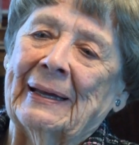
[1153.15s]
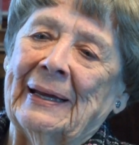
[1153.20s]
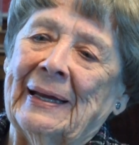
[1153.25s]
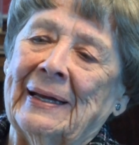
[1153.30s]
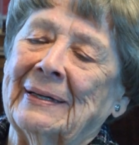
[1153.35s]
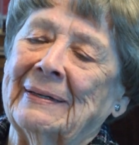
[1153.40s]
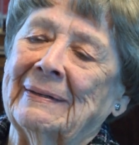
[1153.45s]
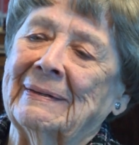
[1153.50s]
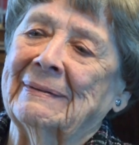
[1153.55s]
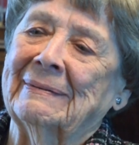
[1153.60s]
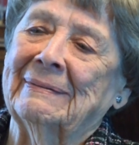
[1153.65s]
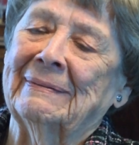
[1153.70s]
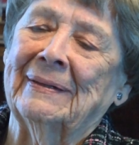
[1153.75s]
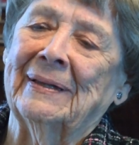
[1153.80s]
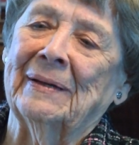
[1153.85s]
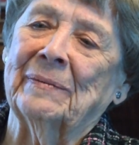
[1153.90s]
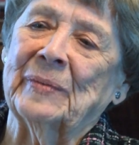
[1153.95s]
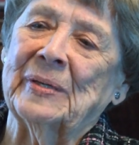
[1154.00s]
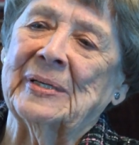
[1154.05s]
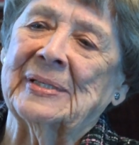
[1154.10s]
and
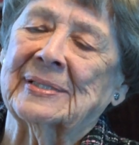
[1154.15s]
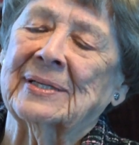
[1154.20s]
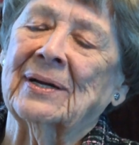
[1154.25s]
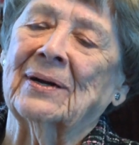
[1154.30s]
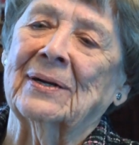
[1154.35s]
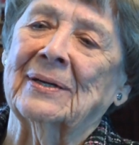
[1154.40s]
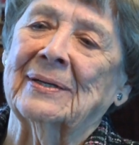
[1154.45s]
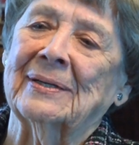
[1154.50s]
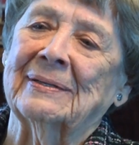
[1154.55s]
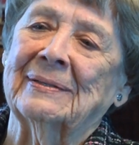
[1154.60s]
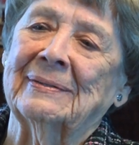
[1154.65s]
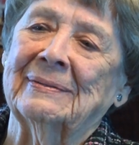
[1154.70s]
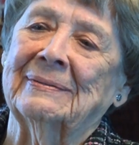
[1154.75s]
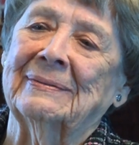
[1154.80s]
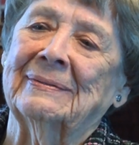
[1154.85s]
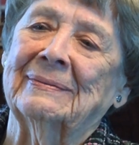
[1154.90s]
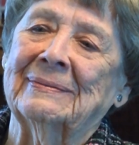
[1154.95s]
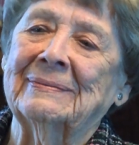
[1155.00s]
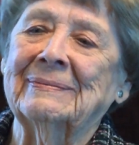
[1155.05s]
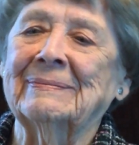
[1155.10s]
then we started
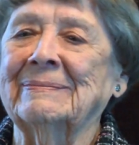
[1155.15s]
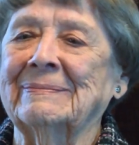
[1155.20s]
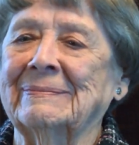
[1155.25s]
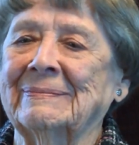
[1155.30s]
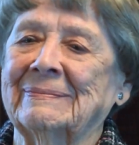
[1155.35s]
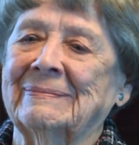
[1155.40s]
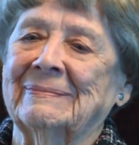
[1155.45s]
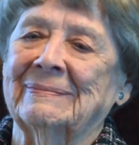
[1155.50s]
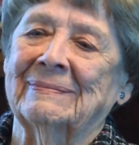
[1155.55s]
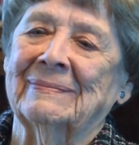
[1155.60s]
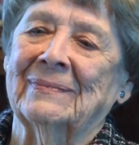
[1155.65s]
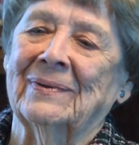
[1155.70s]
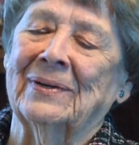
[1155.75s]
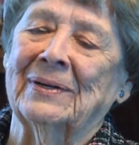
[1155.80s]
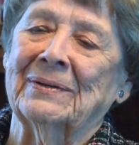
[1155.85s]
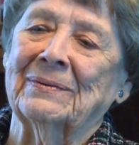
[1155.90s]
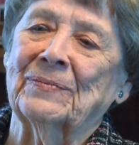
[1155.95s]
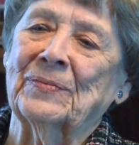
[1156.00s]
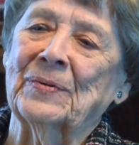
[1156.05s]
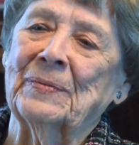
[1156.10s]

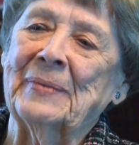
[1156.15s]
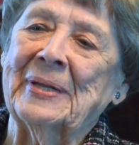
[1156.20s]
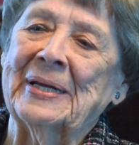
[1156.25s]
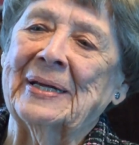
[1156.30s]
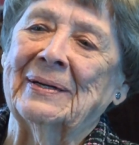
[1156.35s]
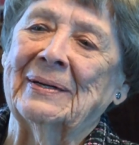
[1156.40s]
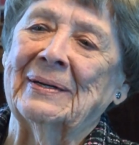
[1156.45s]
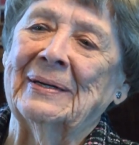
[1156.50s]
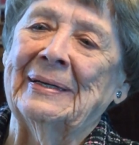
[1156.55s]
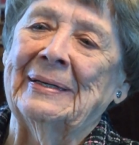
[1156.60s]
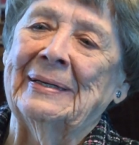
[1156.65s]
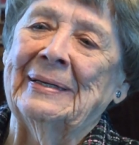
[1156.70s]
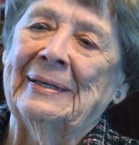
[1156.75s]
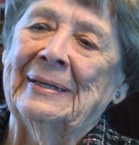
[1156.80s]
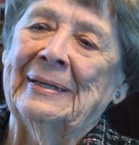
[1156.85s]
on from there.